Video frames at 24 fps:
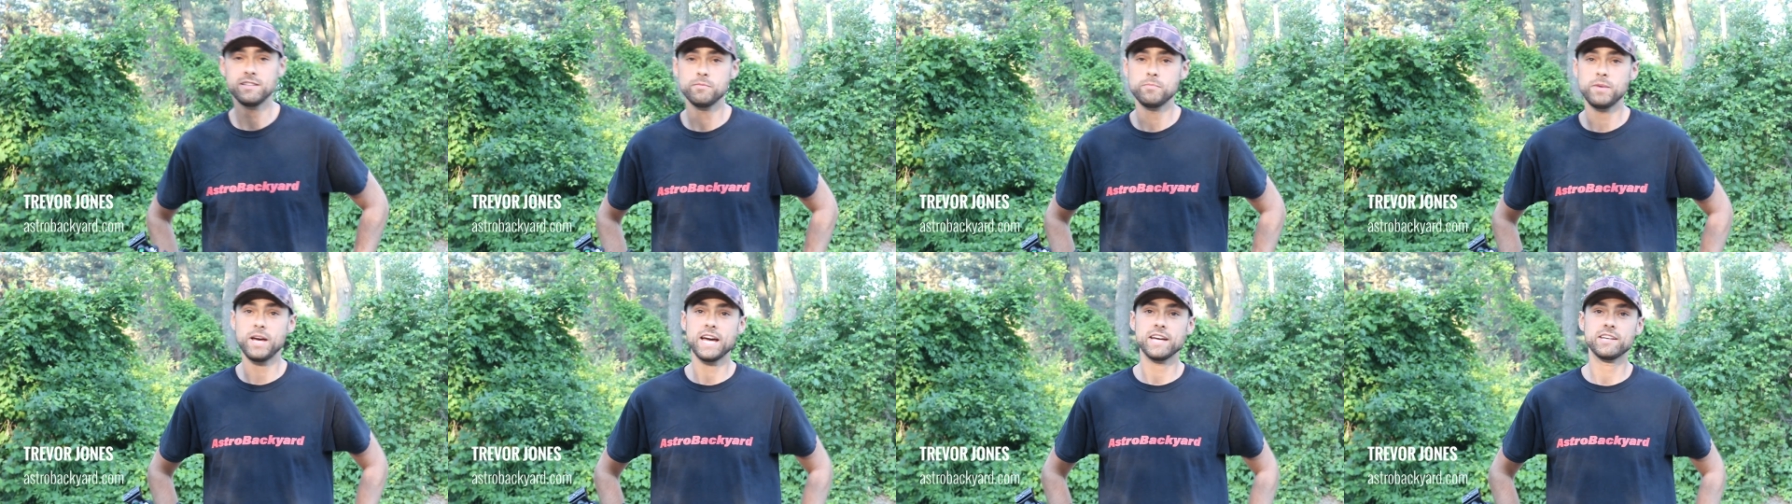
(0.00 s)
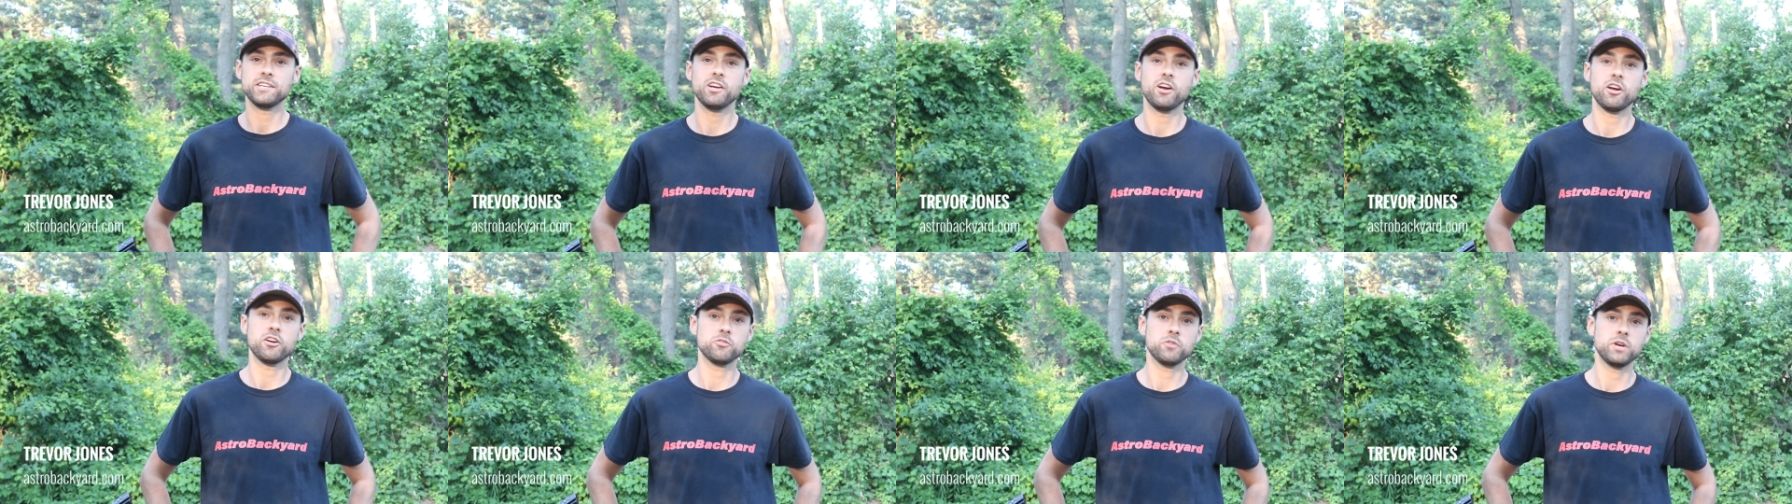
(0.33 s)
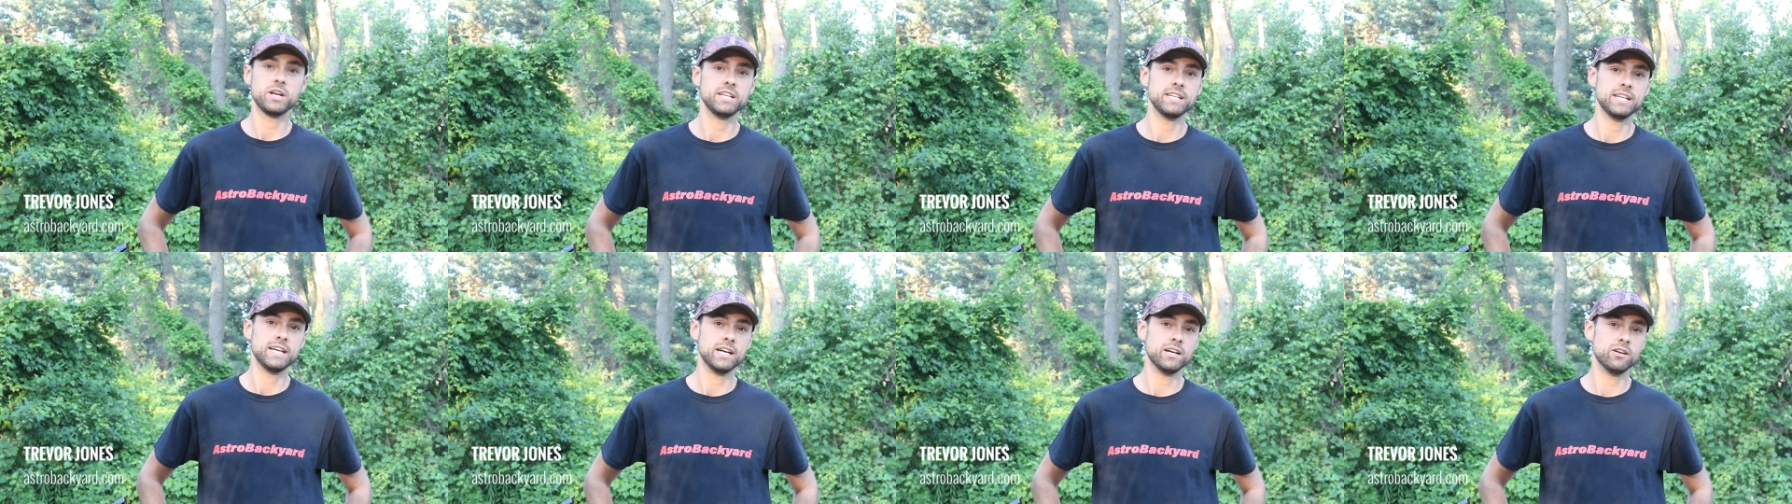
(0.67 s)
the backyard
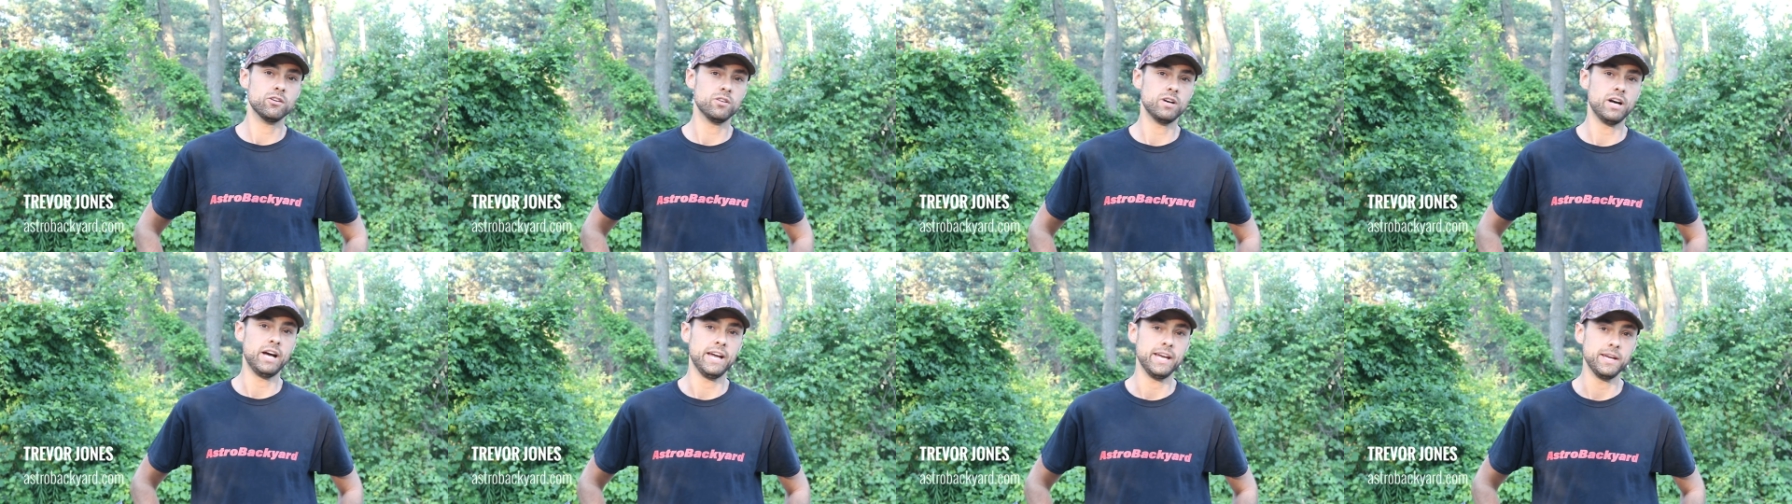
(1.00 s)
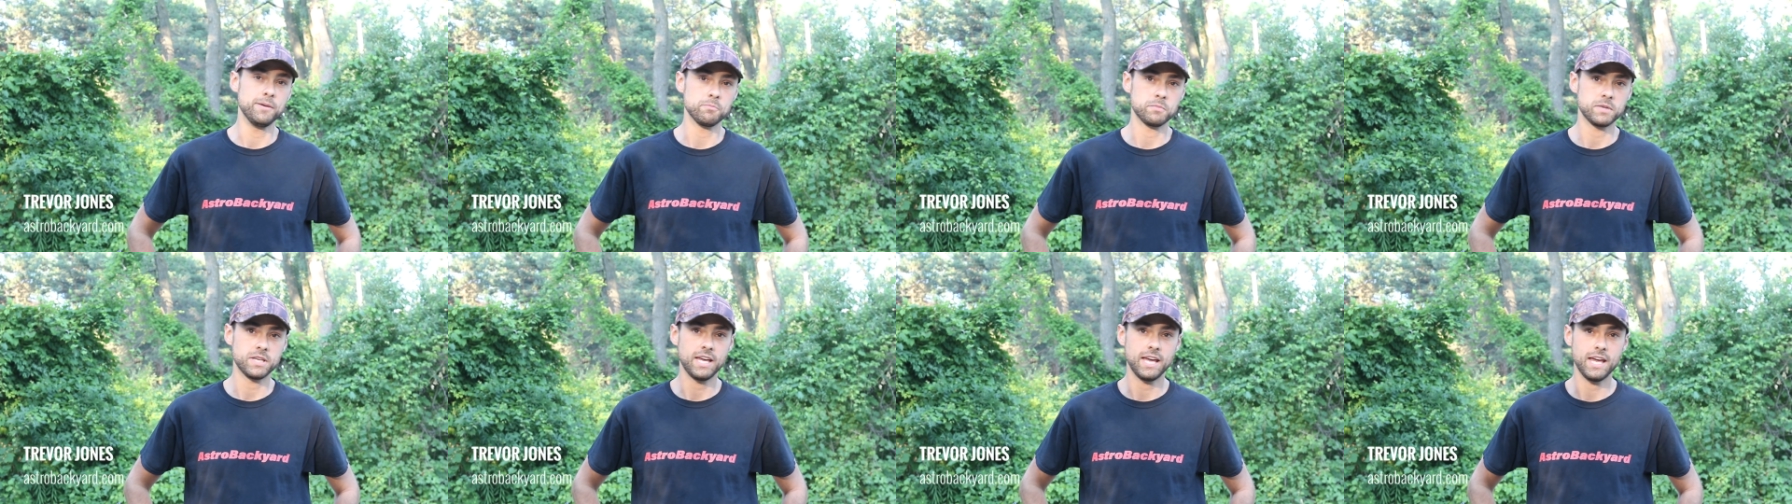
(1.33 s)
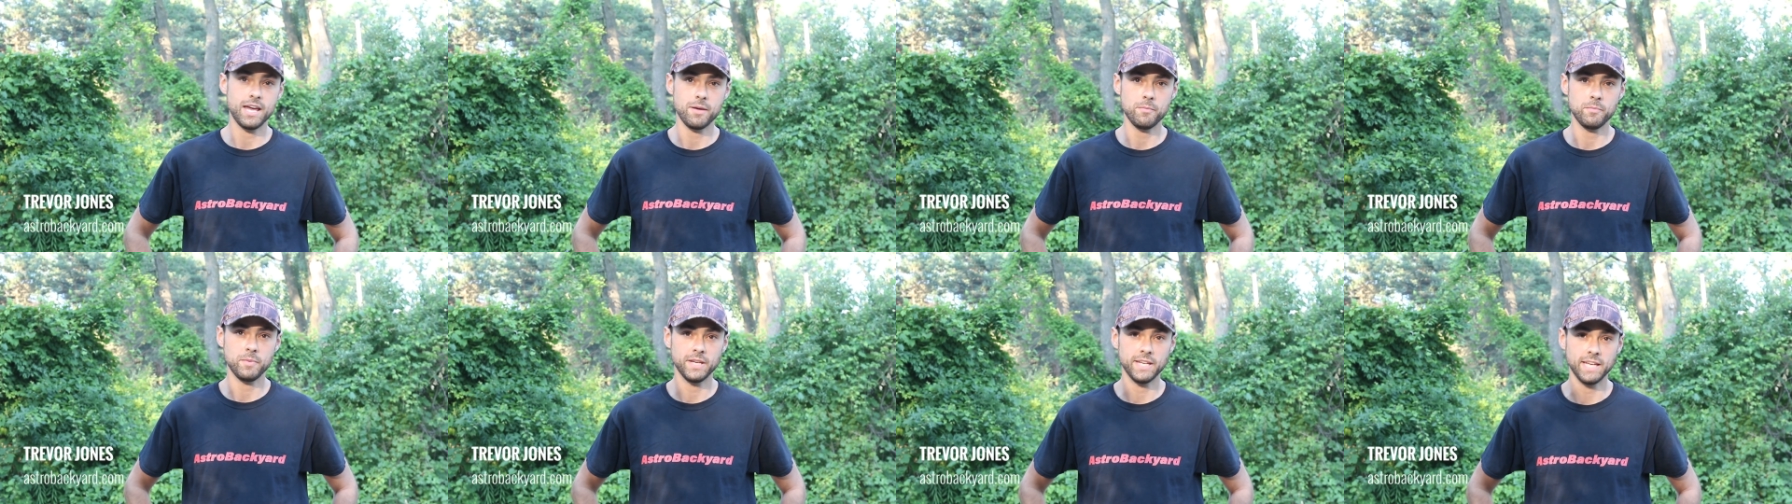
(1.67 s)
right now. I am
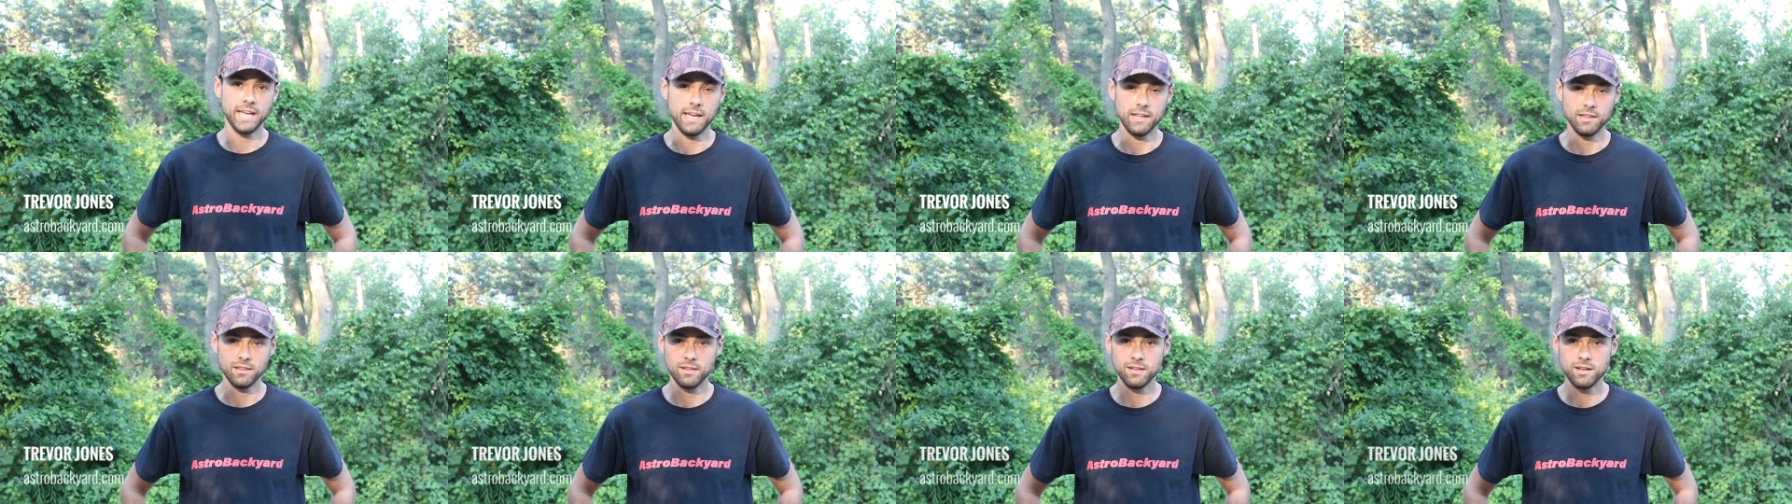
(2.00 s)
camping at